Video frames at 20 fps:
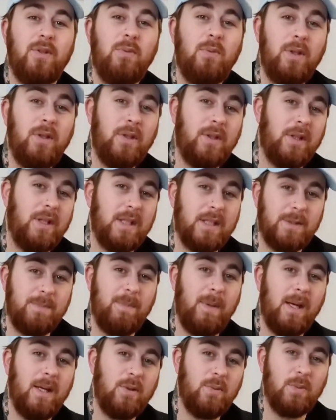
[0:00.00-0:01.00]
what you can
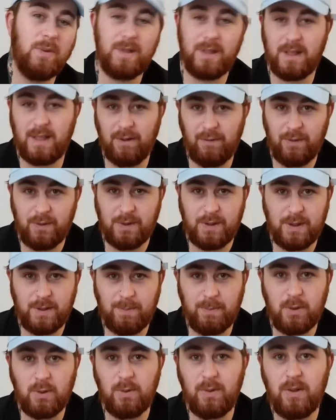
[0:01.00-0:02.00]
expect, what's the differences
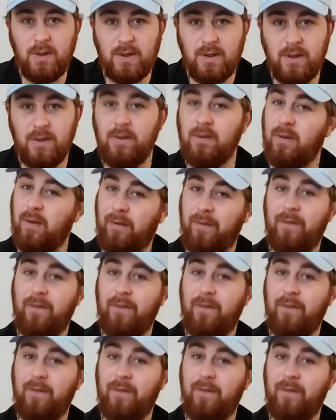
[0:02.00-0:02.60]
between the two,